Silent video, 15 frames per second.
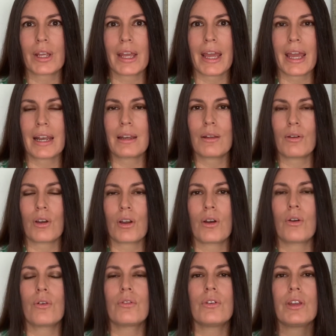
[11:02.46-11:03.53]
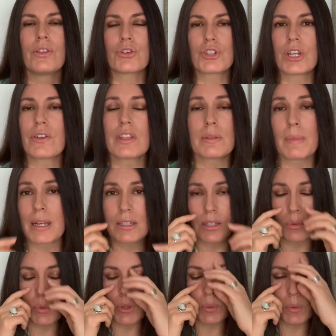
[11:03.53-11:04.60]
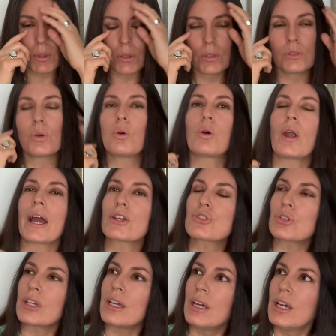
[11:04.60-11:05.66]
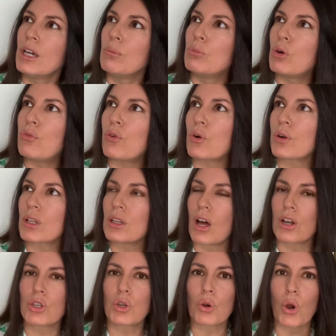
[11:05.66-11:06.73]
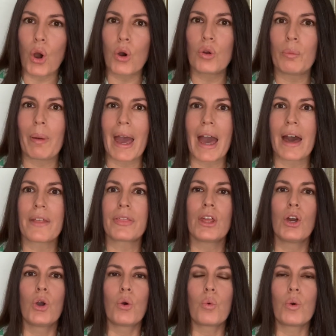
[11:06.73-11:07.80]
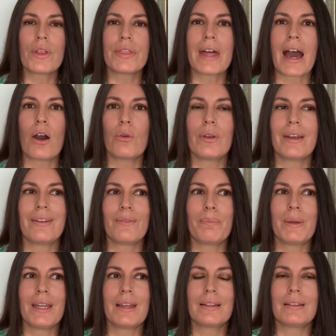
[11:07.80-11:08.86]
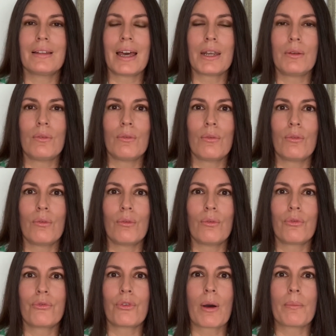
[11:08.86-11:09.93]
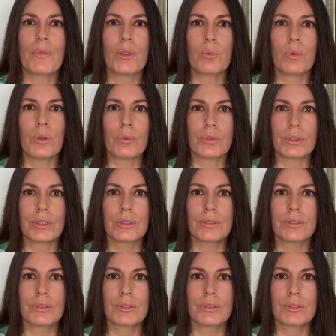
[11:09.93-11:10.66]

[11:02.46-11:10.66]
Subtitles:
and either share this medicine with the world or actually move forward along your own path without being led from the wound.